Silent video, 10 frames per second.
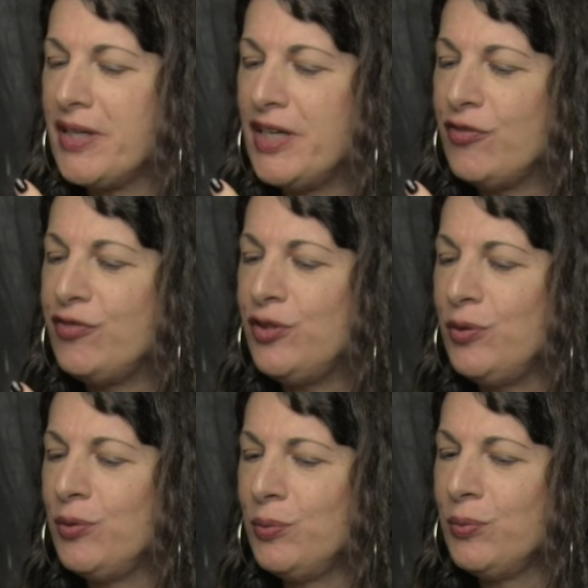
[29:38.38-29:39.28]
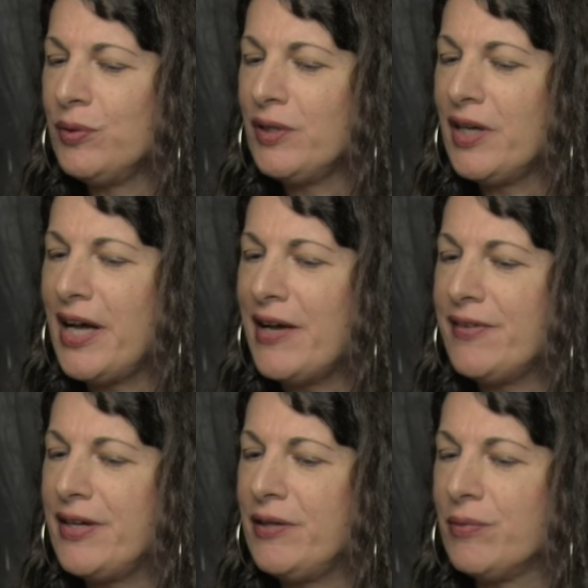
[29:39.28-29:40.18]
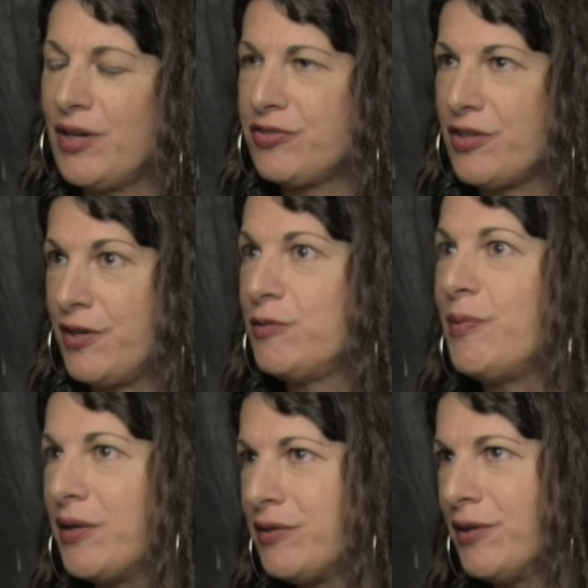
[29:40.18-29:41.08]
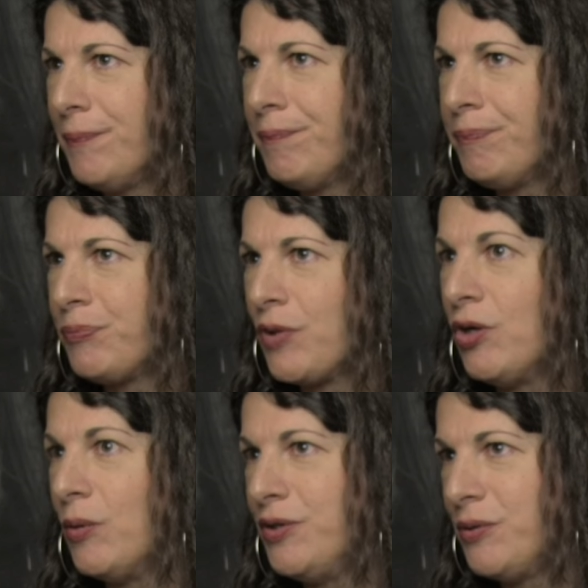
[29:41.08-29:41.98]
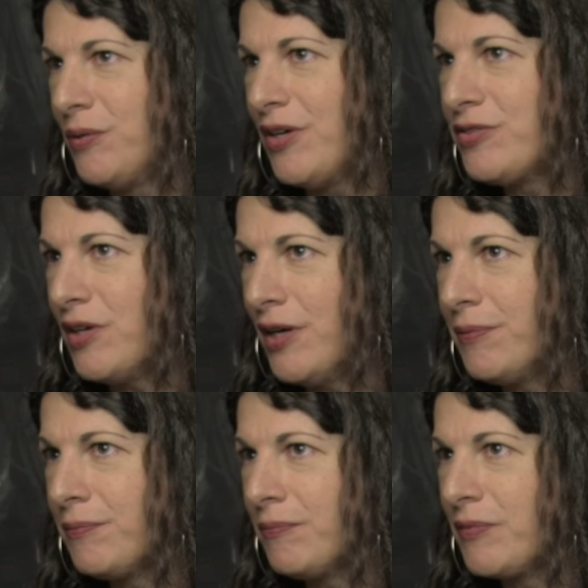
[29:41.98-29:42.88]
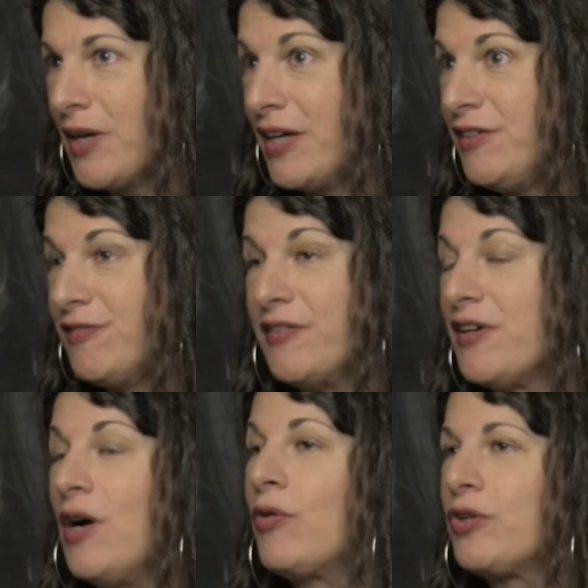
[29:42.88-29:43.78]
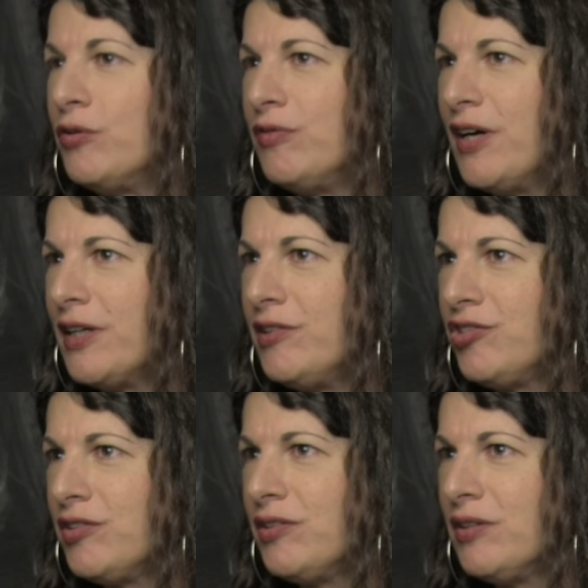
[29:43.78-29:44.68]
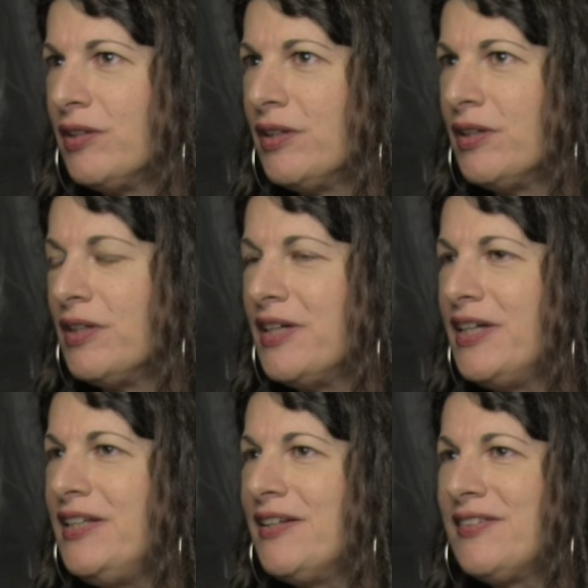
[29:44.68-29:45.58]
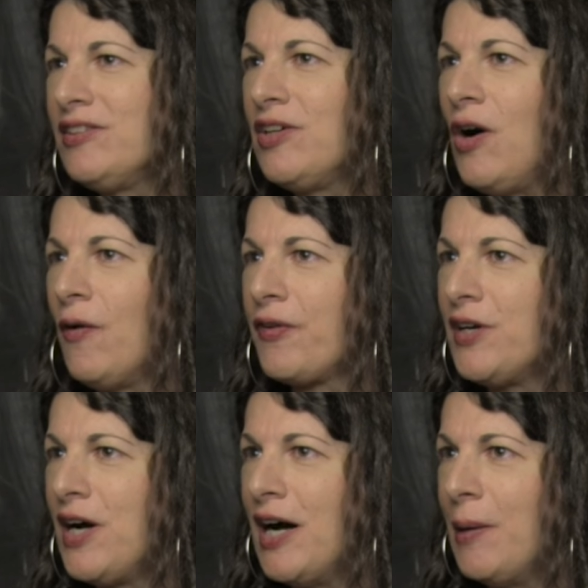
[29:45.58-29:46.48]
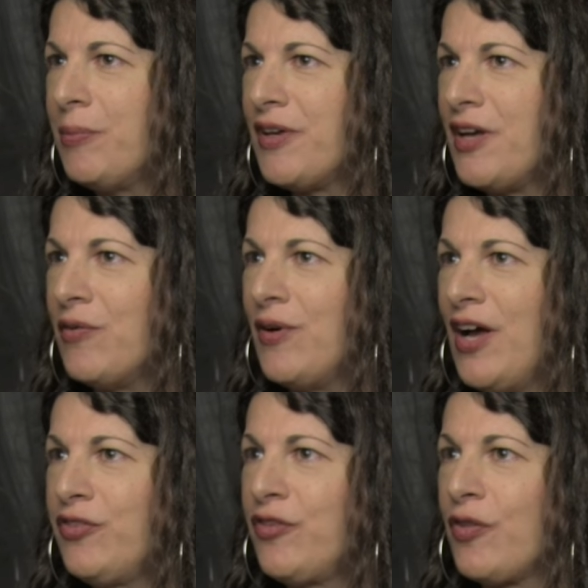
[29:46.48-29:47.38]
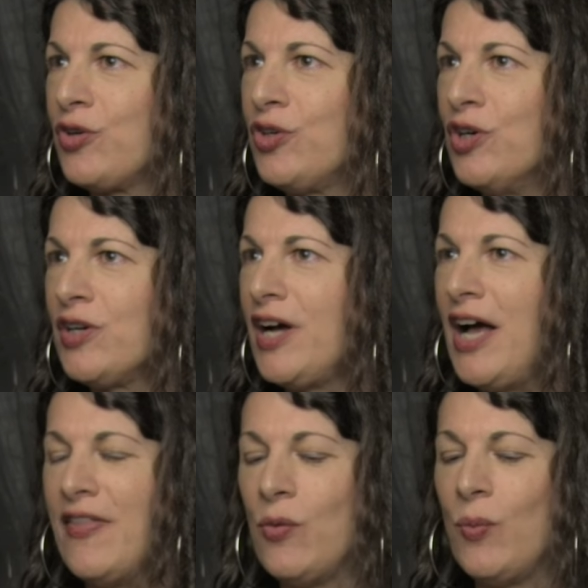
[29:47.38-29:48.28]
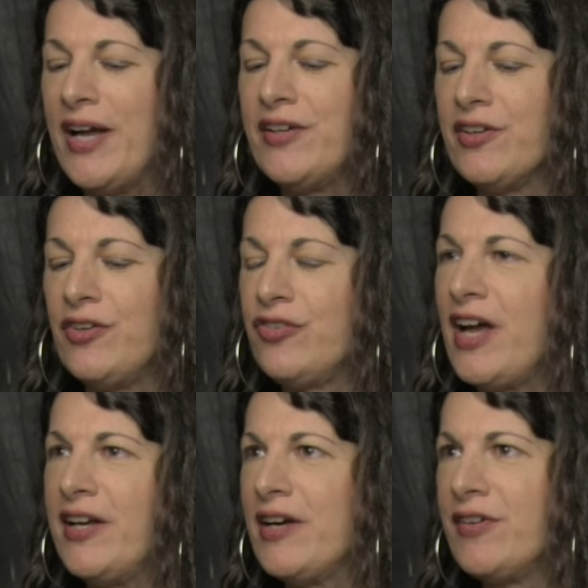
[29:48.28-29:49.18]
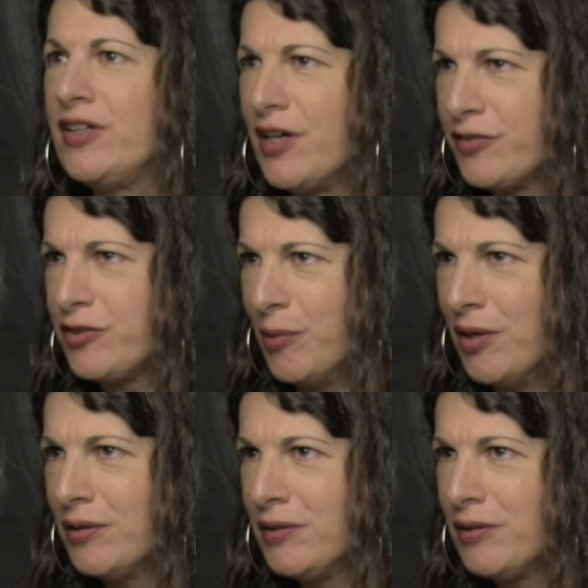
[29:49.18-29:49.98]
If you have a restaurant inspector go into a restaurant and he finds a health code violation, he doesn't call the cops and arrest the cook and the waiters and every customer